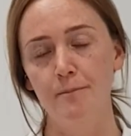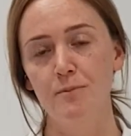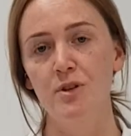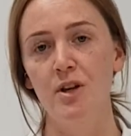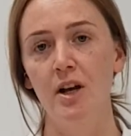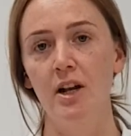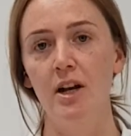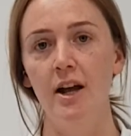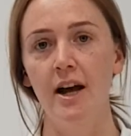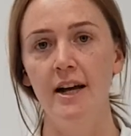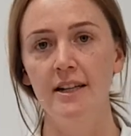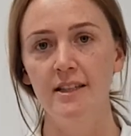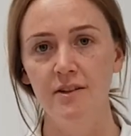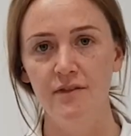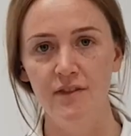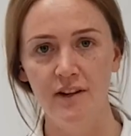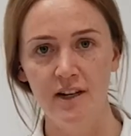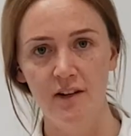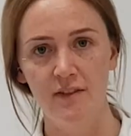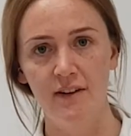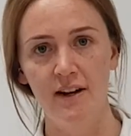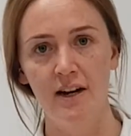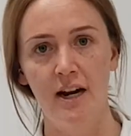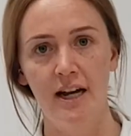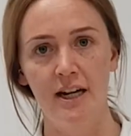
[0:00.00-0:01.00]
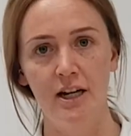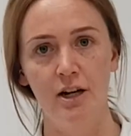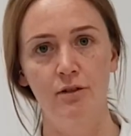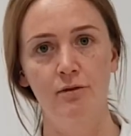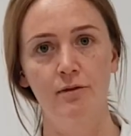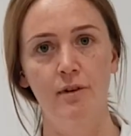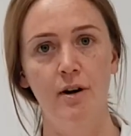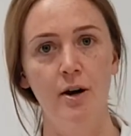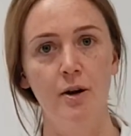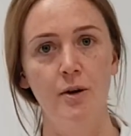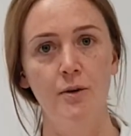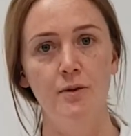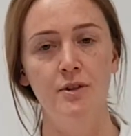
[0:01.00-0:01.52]
So I like to think of it like a
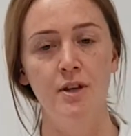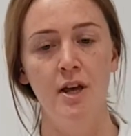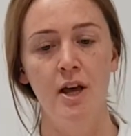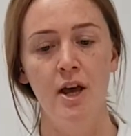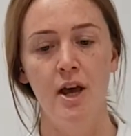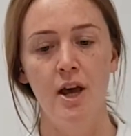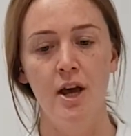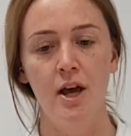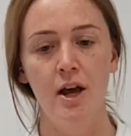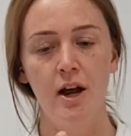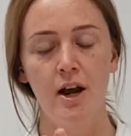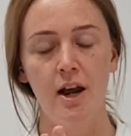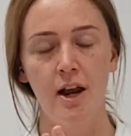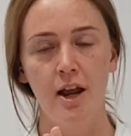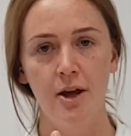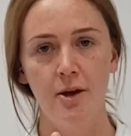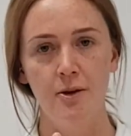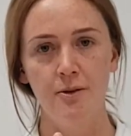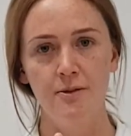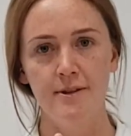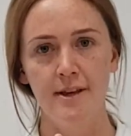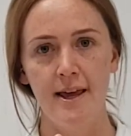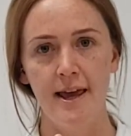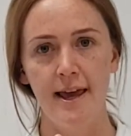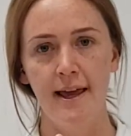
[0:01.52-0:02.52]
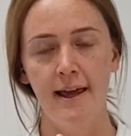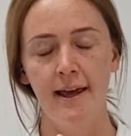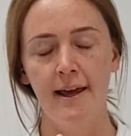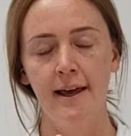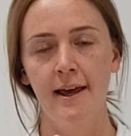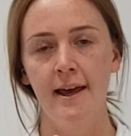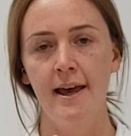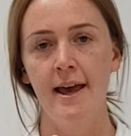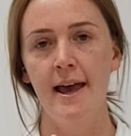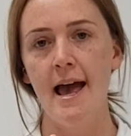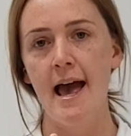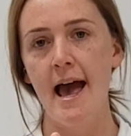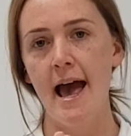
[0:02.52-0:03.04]
rose closing
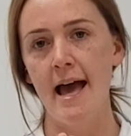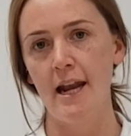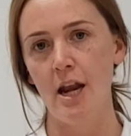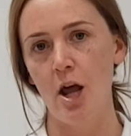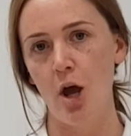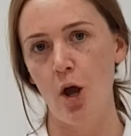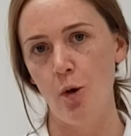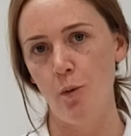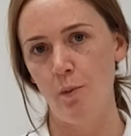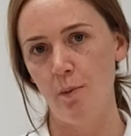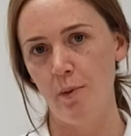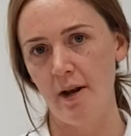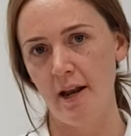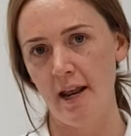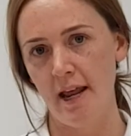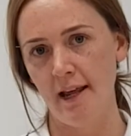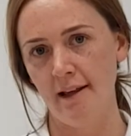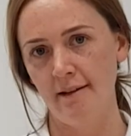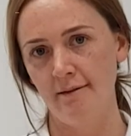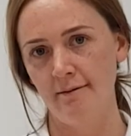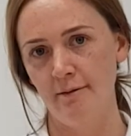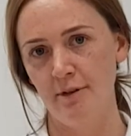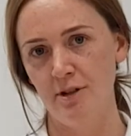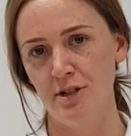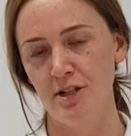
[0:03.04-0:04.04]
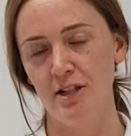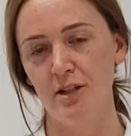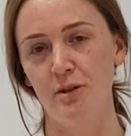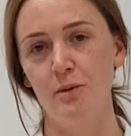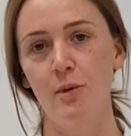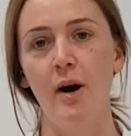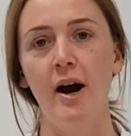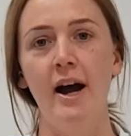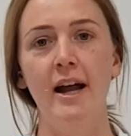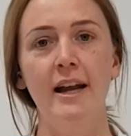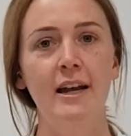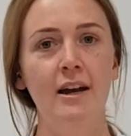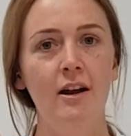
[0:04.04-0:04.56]
and opening, which is
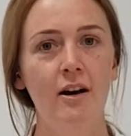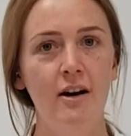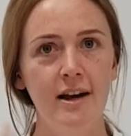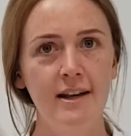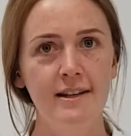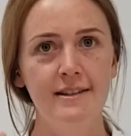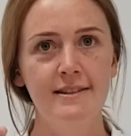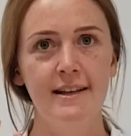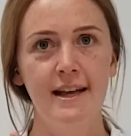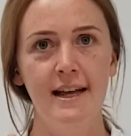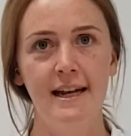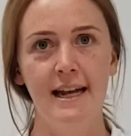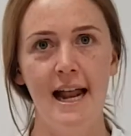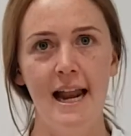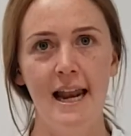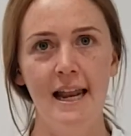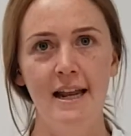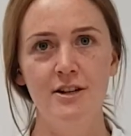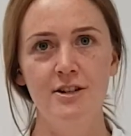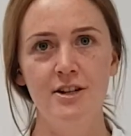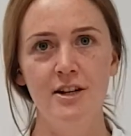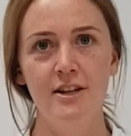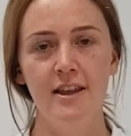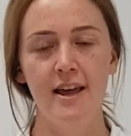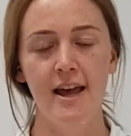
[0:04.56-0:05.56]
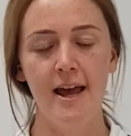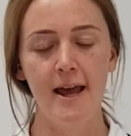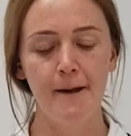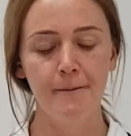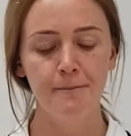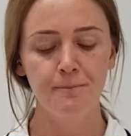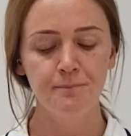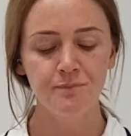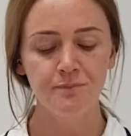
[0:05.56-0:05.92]
quite a nice analogy there.